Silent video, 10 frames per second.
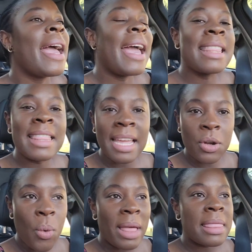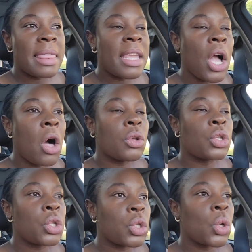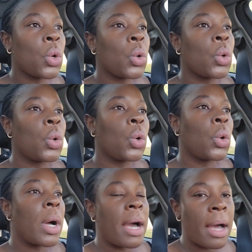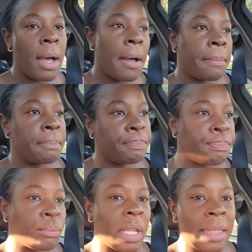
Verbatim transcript: and then one thing also um,